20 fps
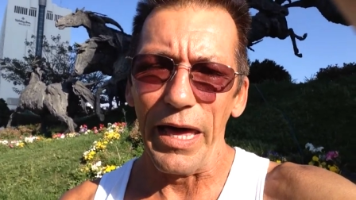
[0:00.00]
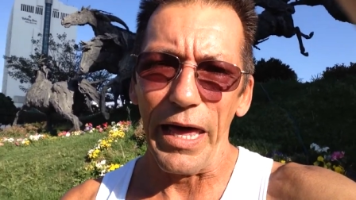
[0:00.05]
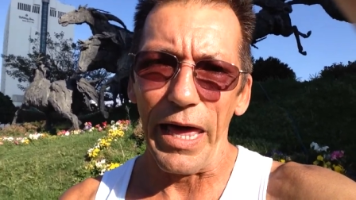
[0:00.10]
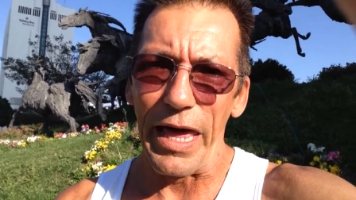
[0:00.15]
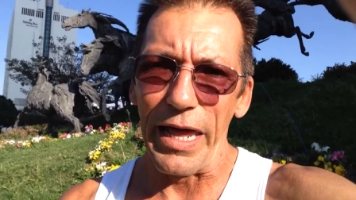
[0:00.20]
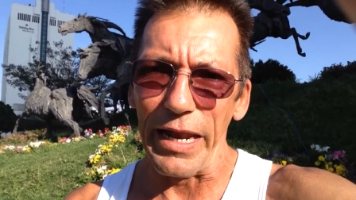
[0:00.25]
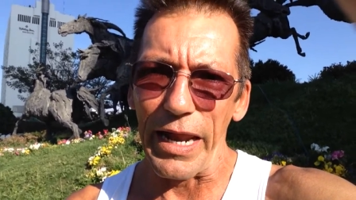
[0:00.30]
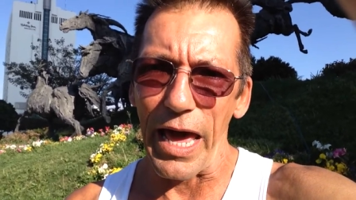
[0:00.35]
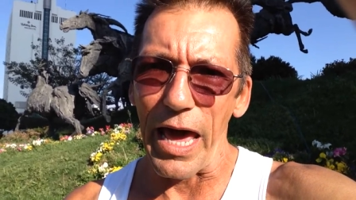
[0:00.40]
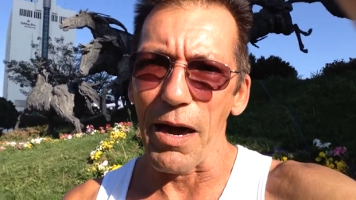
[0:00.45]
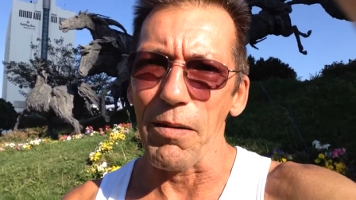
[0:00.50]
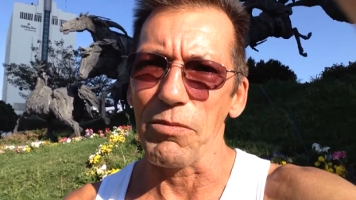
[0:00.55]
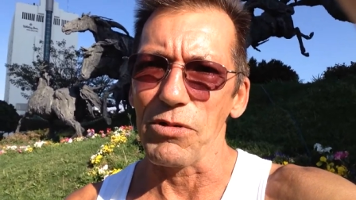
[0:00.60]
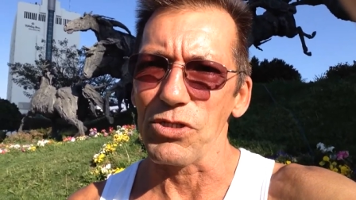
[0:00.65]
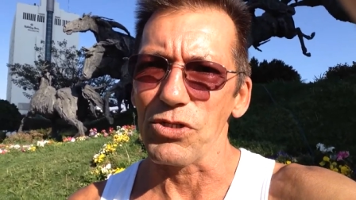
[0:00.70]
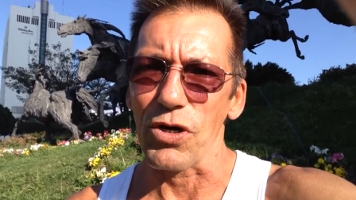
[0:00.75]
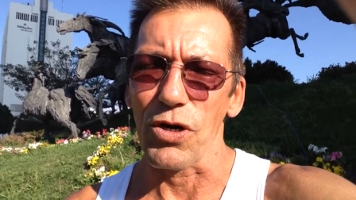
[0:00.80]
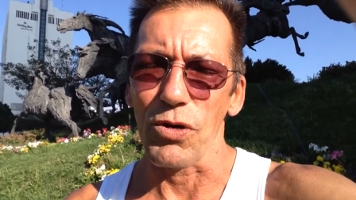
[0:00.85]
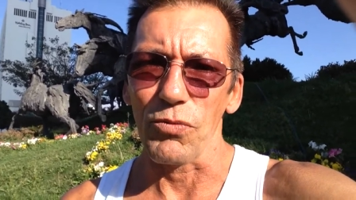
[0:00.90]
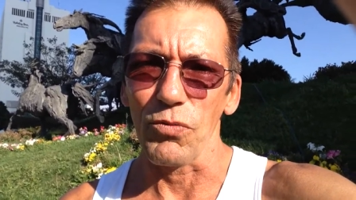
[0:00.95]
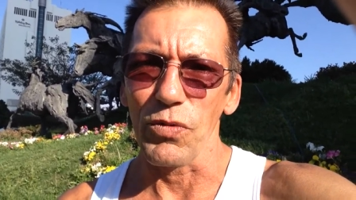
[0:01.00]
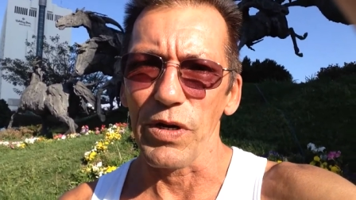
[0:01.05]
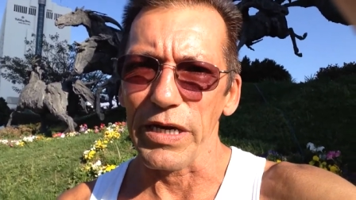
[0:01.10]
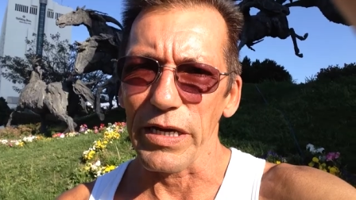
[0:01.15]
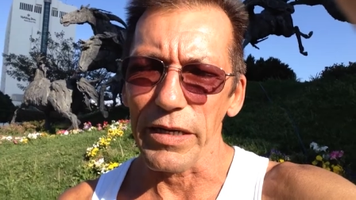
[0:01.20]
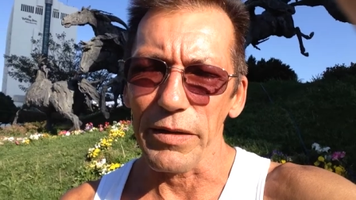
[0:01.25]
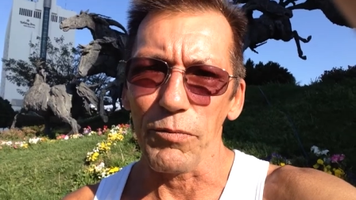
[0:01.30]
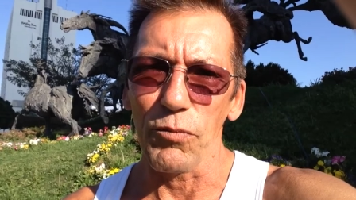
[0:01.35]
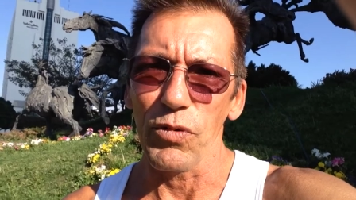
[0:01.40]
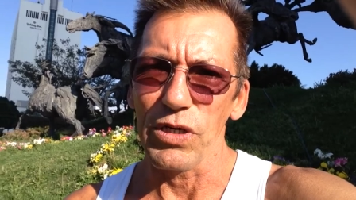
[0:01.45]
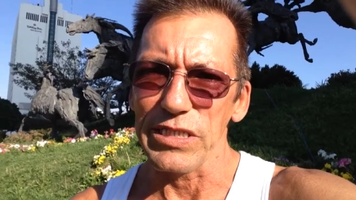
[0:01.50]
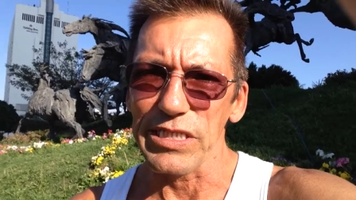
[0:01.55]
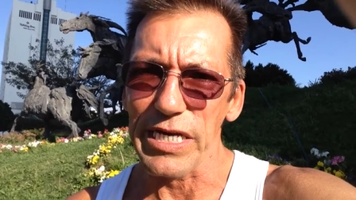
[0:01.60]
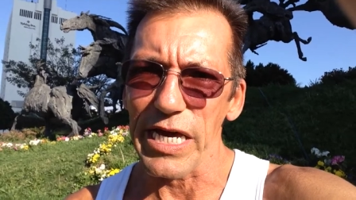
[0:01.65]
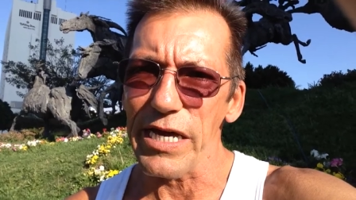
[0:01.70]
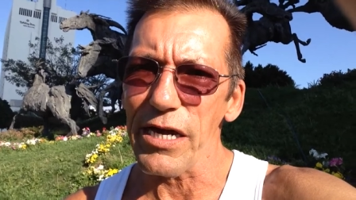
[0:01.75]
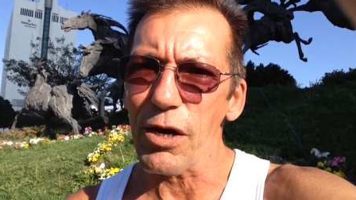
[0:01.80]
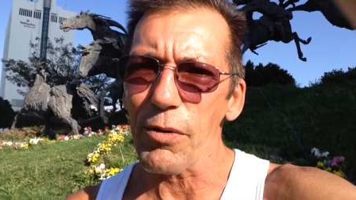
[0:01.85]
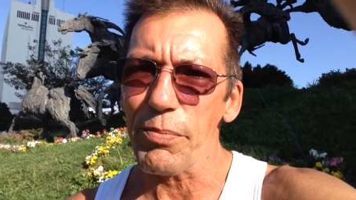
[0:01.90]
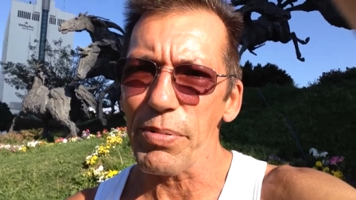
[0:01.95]
and Amazon. We, we
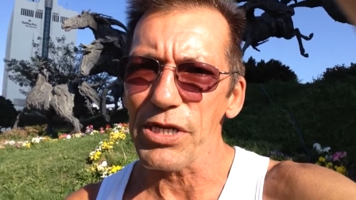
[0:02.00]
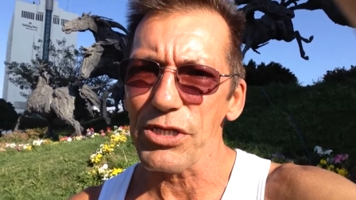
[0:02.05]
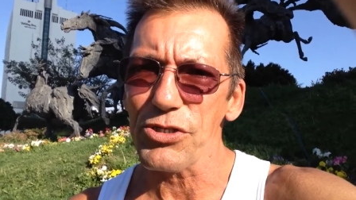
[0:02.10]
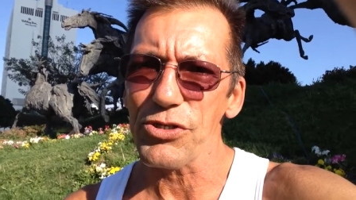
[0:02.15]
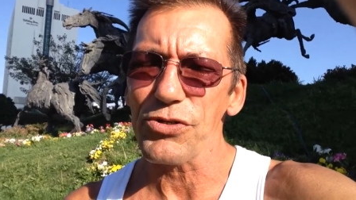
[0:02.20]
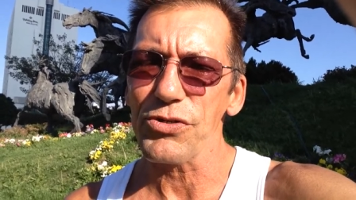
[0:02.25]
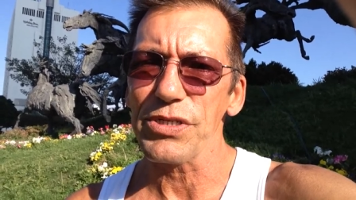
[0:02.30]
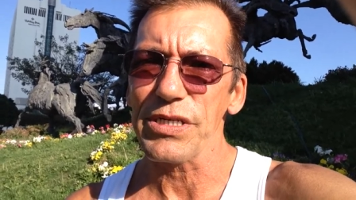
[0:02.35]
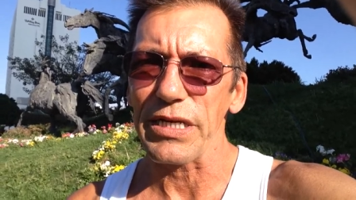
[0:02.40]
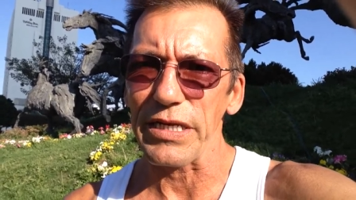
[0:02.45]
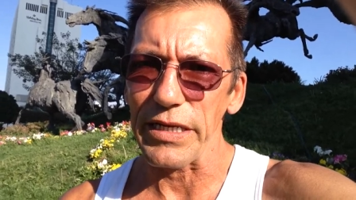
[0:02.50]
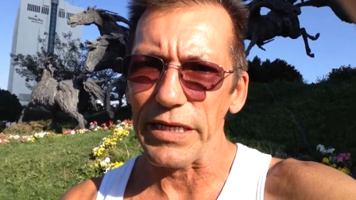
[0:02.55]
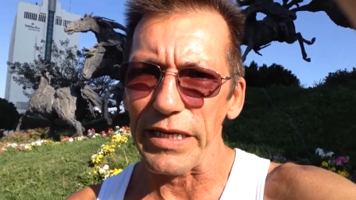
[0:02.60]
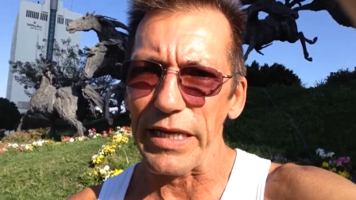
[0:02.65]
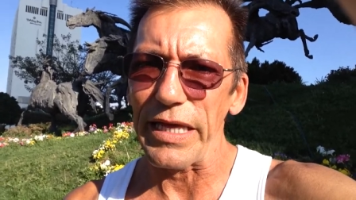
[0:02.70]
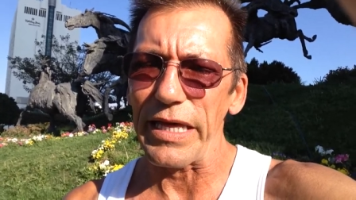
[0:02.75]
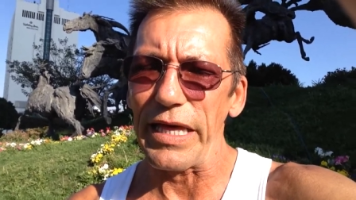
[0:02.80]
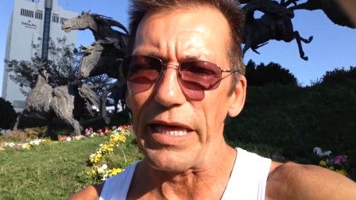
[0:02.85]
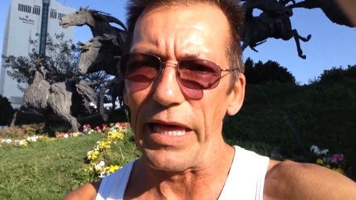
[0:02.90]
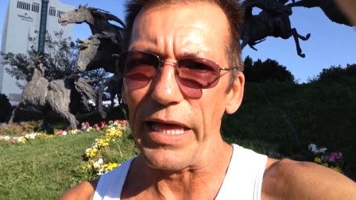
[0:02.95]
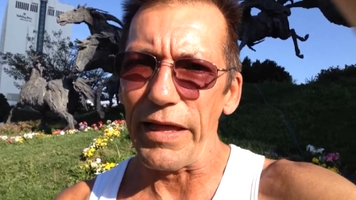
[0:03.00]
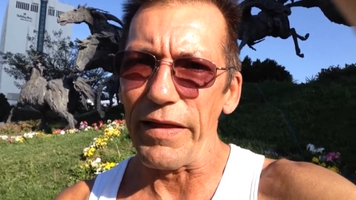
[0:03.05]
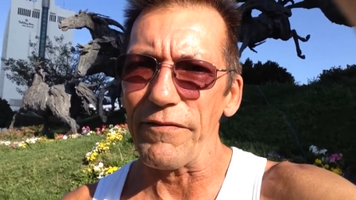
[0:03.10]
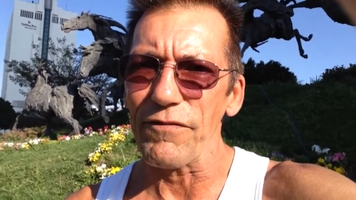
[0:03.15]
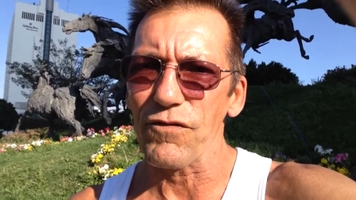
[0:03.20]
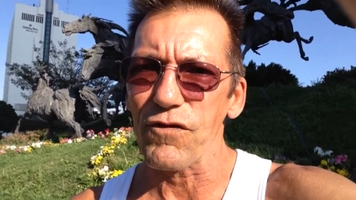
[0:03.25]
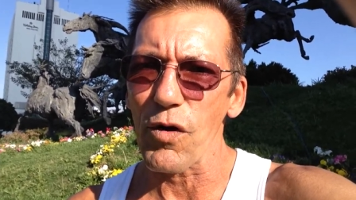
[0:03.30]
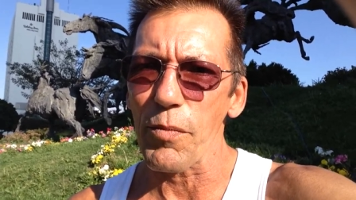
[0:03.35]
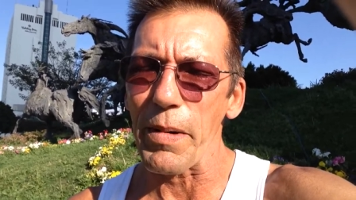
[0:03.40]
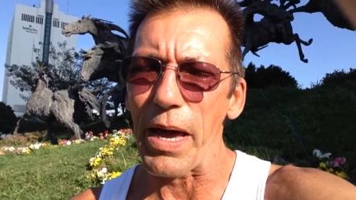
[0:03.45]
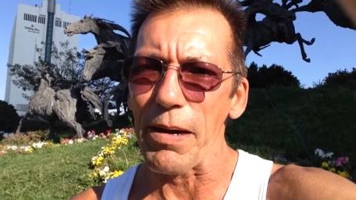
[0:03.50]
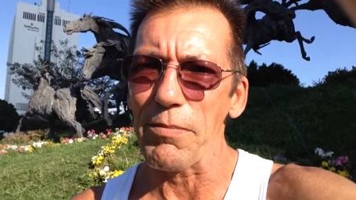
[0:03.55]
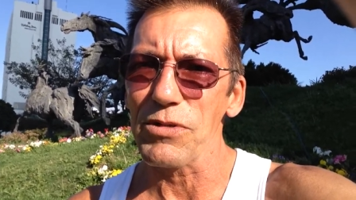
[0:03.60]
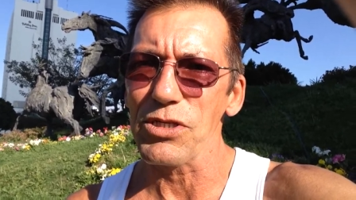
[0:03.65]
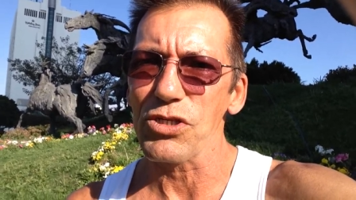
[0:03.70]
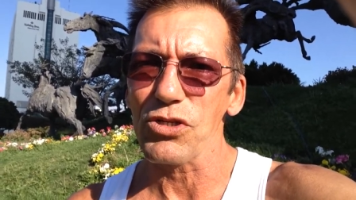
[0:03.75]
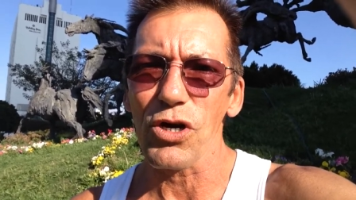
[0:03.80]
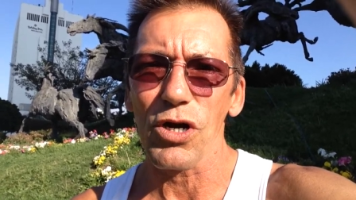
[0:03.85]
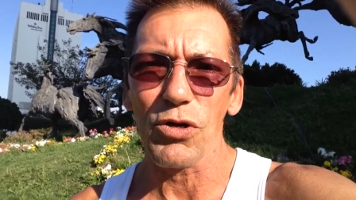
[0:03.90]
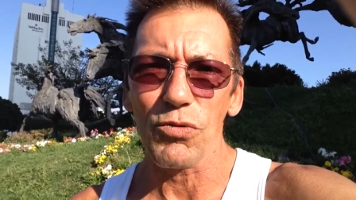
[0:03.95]
take our pictures from
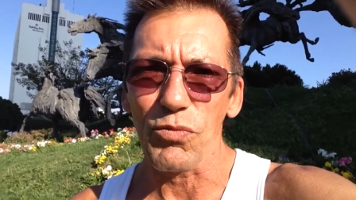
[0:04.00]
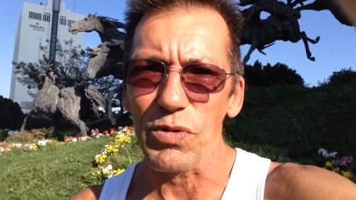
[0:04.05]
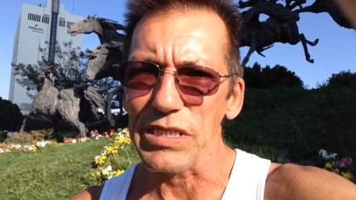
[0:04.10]
Amazon.